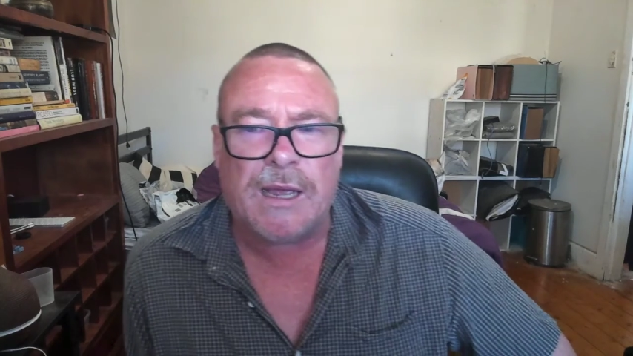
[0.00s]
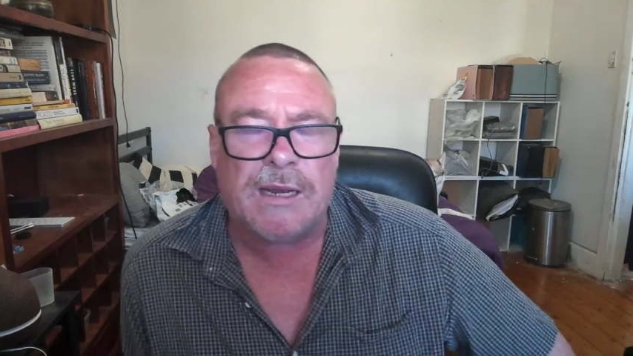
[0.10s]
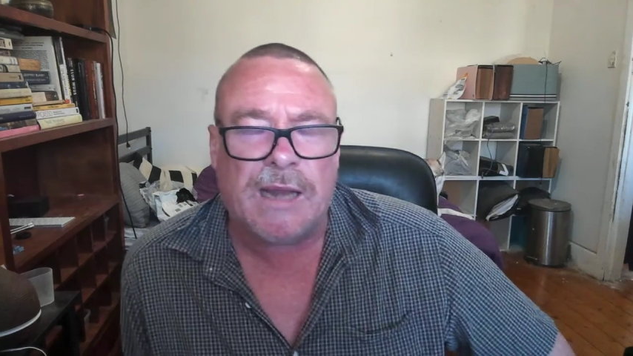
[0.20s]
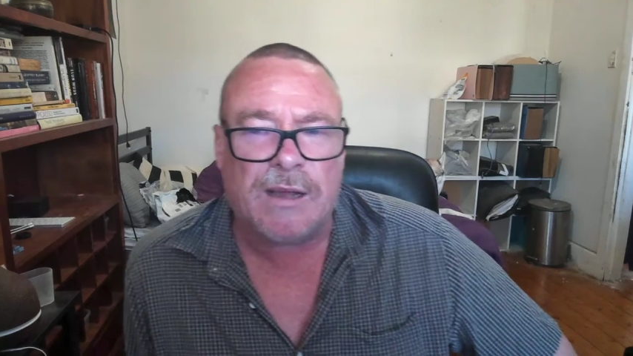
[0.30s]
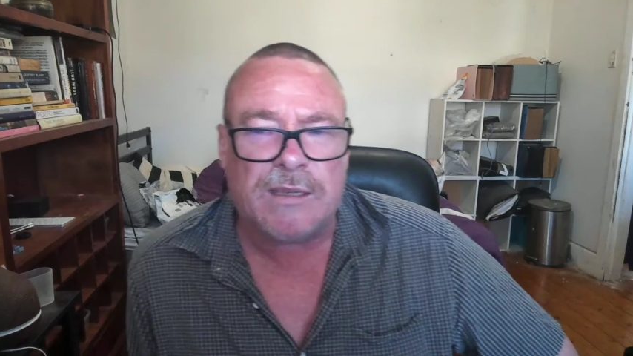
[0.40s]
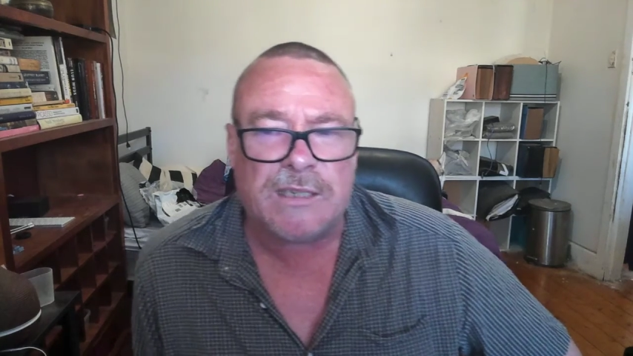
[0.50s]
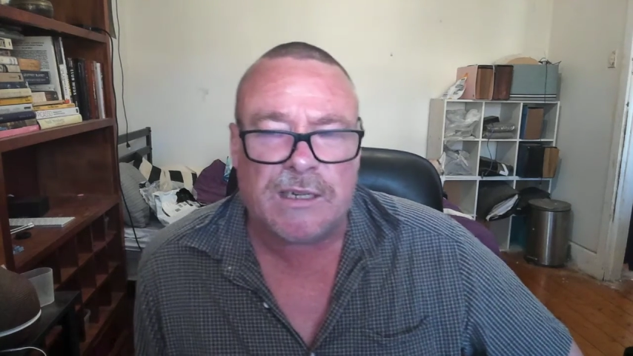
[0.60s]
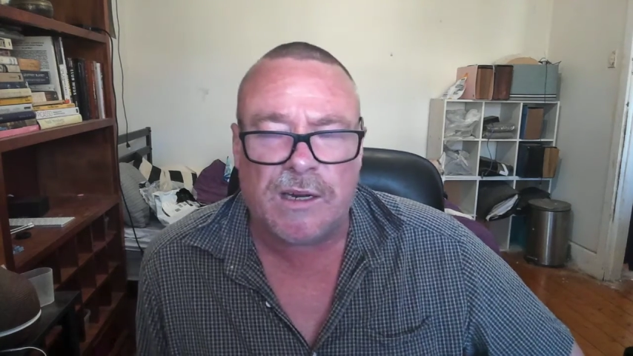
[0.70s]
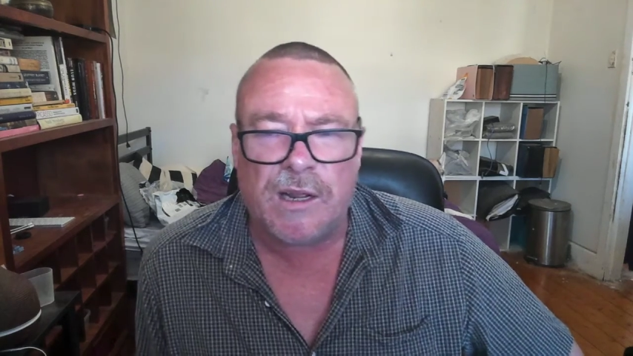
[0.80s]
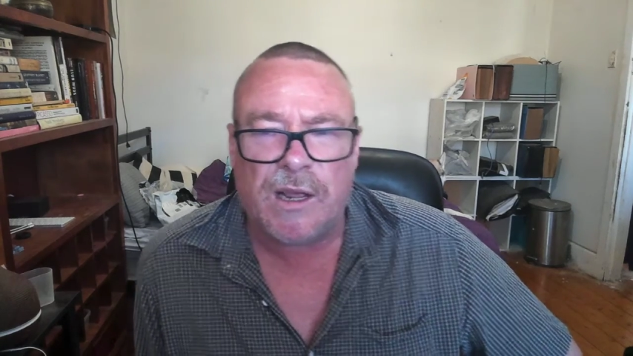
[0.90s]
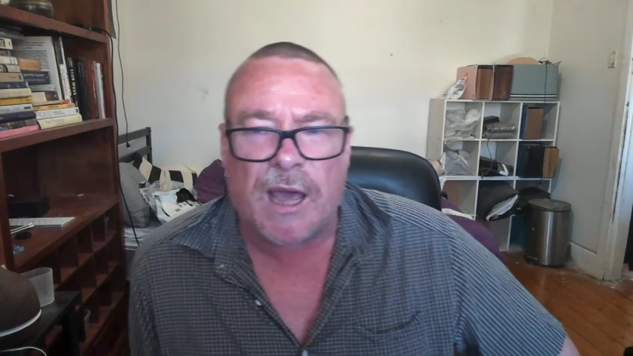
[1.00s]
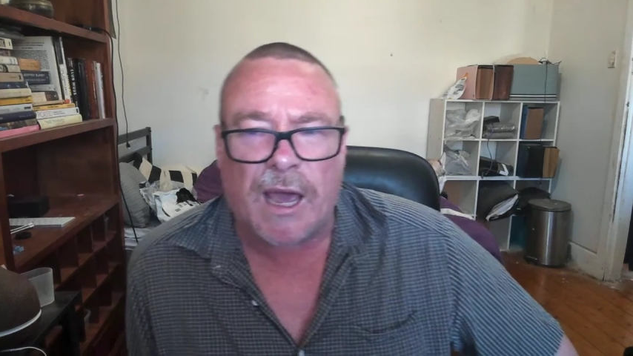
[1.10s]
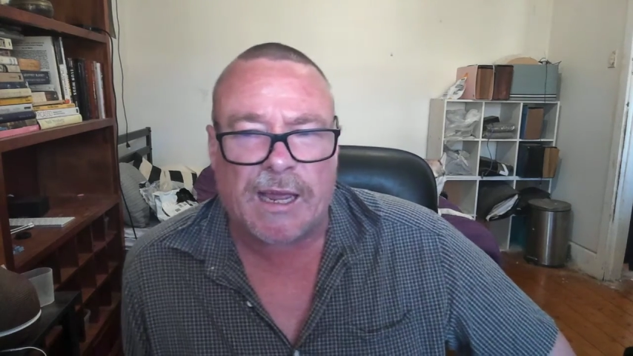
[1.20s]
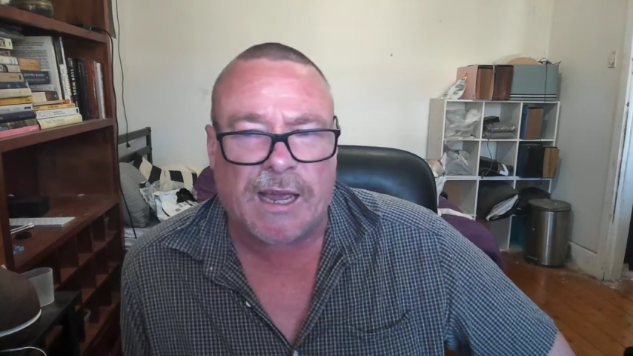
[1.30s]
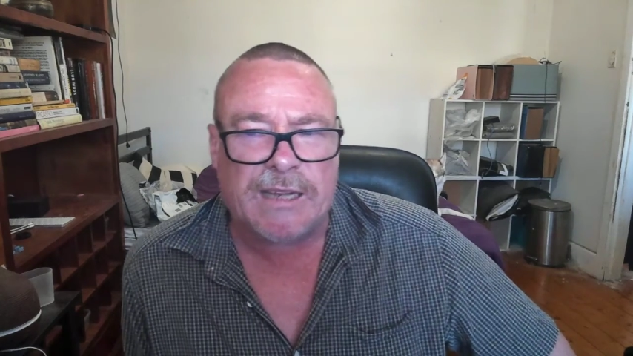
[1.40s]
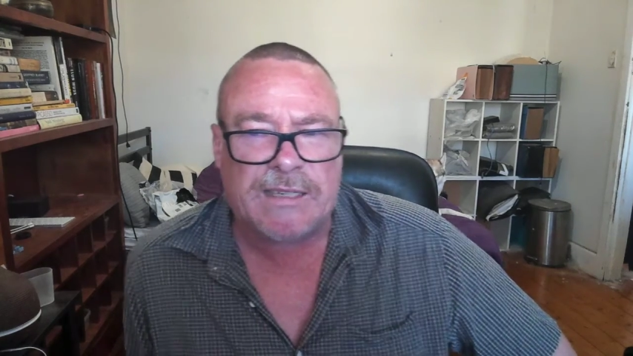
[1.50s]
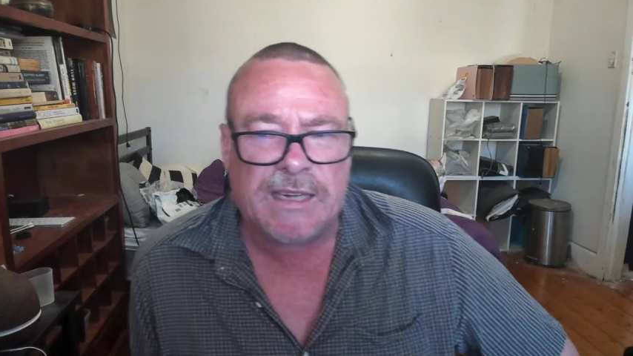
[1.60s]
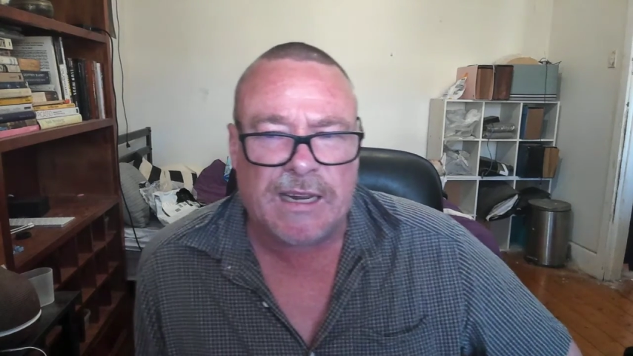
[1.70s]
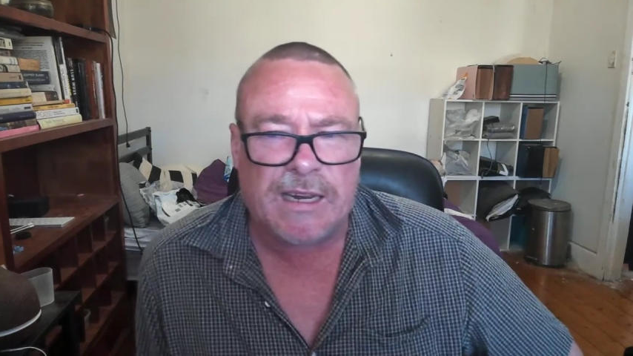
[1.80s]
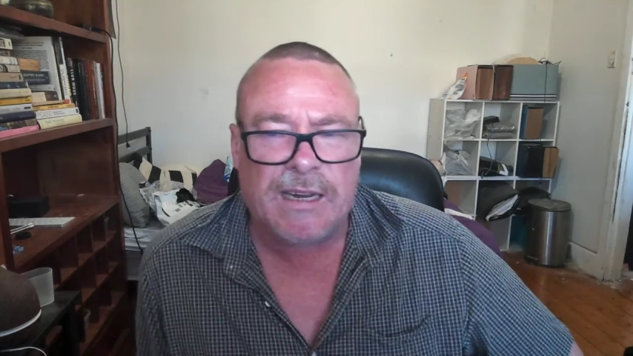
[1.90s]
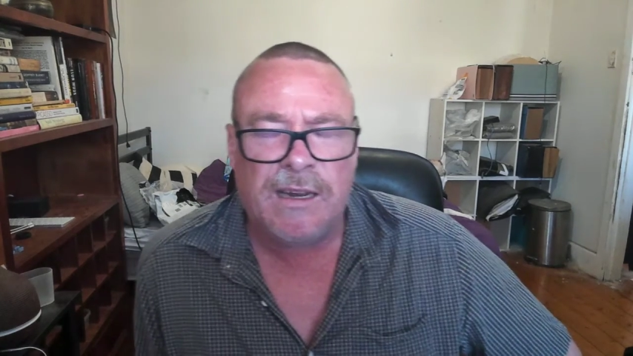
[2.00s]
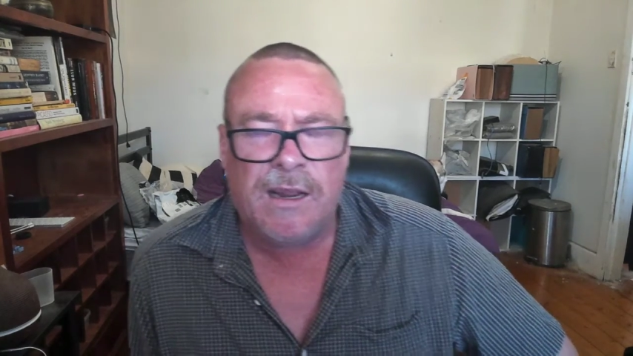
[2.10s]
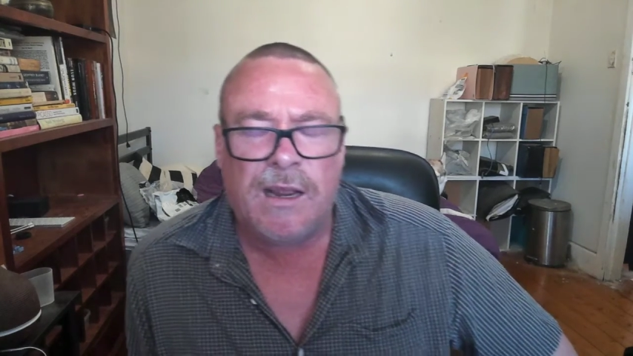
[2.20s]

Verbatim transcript: and now it's at A A T,